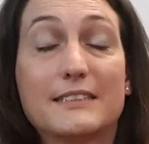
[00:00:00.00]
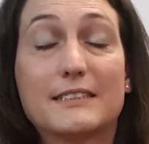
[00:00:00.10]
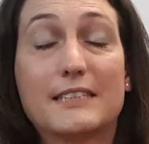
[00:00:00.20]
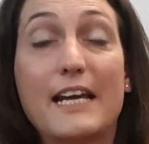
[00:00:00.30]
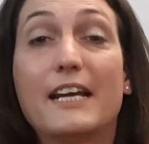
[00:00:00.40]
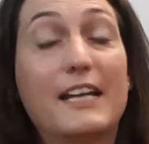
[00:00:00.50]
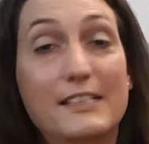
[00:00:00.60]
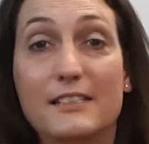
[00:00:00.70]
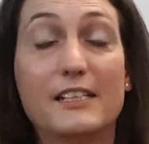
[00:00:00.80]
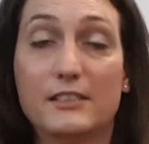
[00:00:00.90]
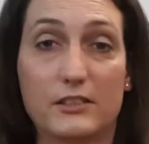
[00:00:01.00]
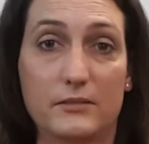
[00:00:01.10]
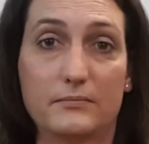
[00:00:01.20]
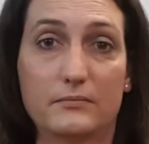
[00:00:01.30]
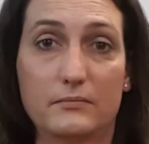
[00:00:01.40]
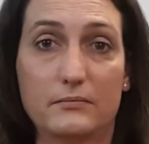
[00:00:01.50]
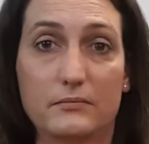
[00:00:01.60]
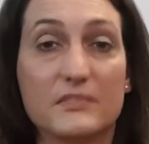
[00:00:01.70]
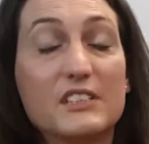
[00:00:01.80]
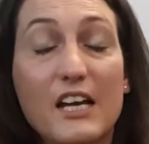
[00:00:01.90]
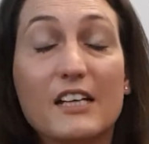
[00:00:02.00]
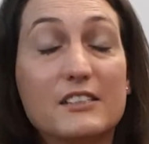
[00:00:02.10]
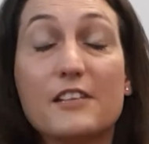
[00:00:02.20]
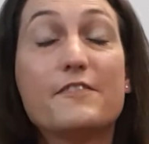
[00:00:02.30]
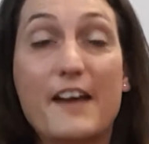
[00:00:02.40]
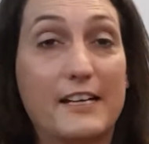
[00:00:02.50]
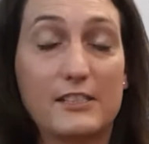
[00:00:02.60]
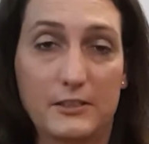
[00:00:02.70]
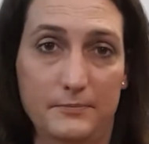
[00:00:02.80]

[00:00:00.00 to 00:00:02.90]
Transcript: Take it as it is. That's a fact.